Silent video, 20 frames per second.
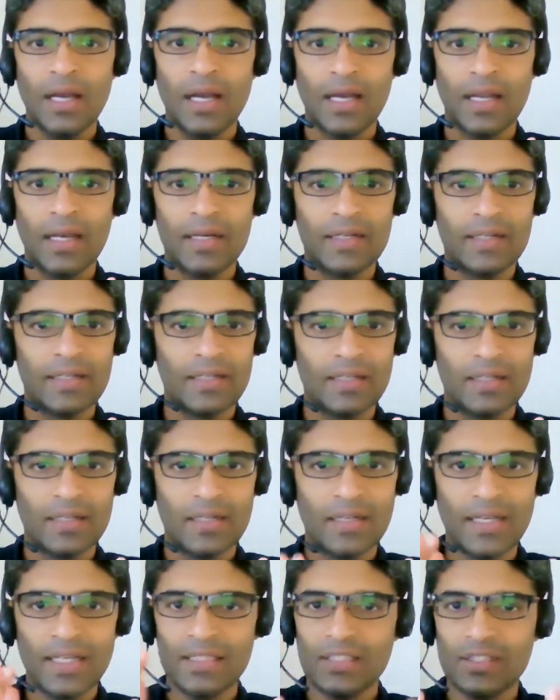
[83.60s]
And
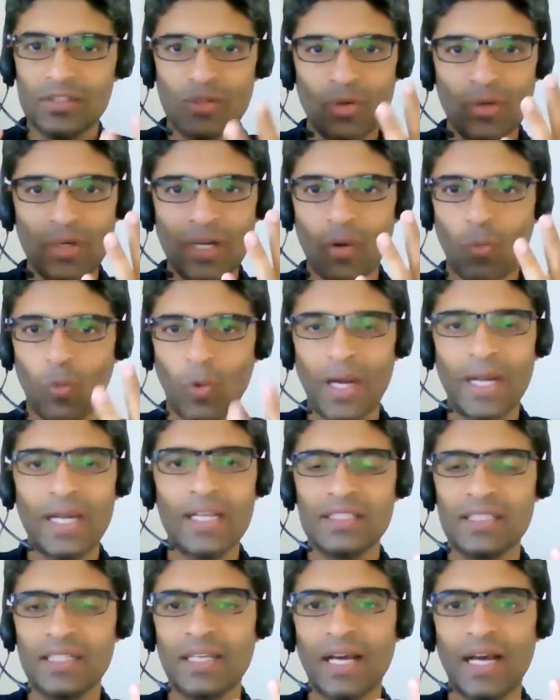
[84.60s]
let's look at why
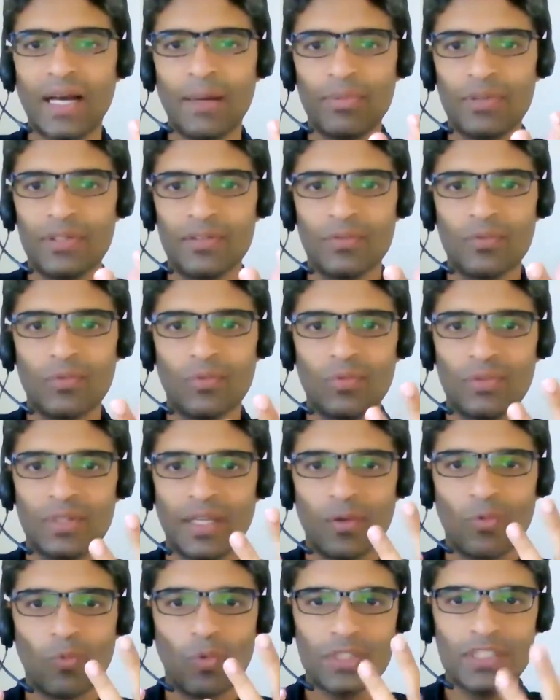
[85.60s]
does it happen?
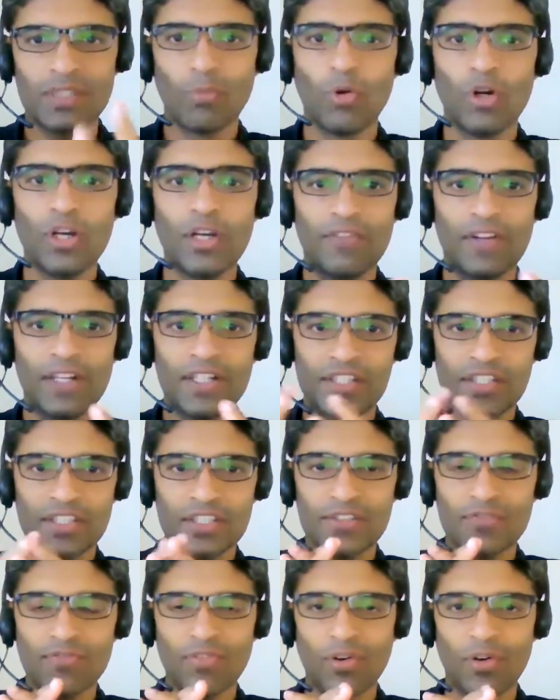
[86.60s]
Like, what's the
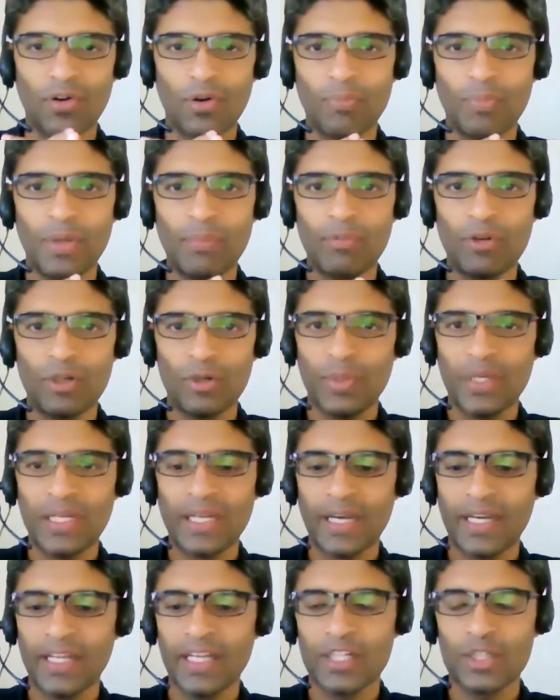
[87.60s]
motivations for people to be
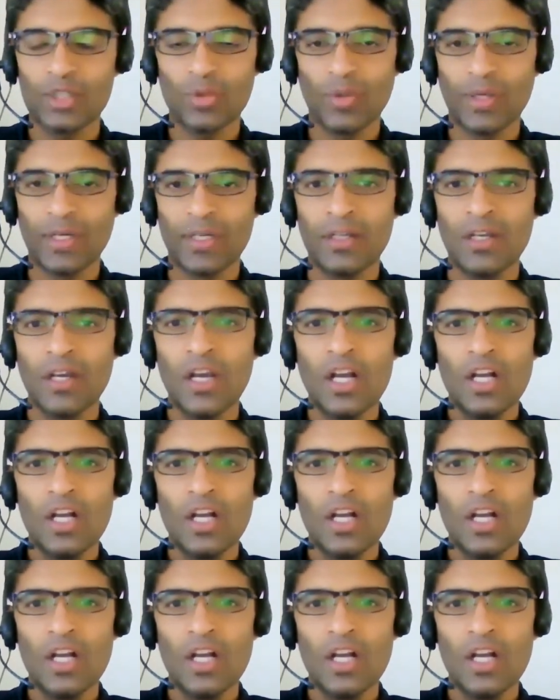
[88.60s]
getting into it?